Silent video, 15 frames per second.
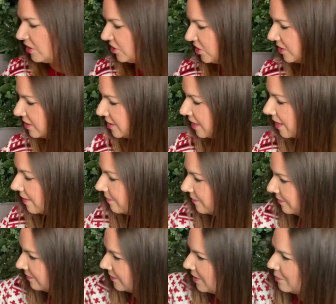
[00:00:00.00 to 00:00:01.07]
as the
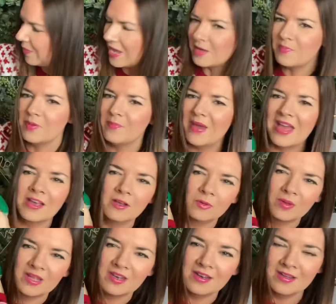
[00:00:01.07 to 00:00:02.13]
baby
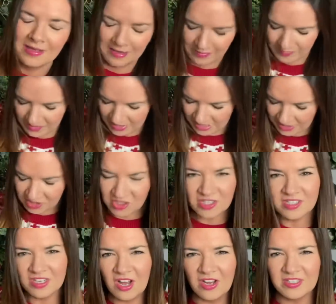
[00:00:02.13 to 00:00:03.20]
penguin, but it's just
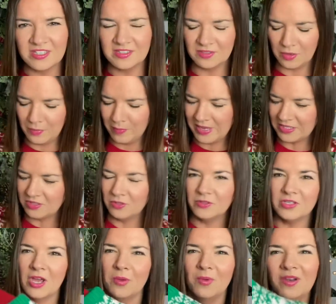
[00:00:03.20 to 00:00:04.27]
nice. It's got
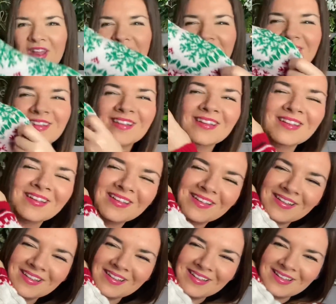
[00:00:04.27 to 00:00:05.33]
mistletoe on it.
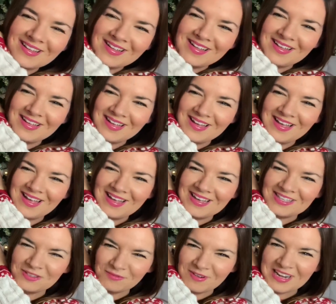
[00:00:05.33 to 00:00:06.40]
It's
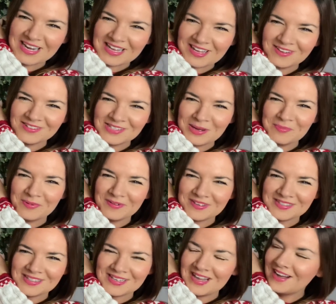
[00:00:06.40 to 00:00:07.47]
a really cute jumper,
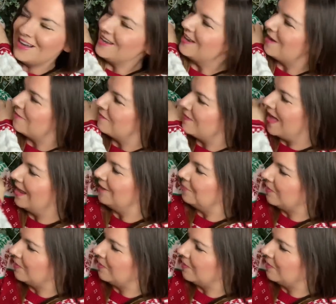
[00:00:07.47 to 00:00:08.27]
isn't it? I love that. A little bit of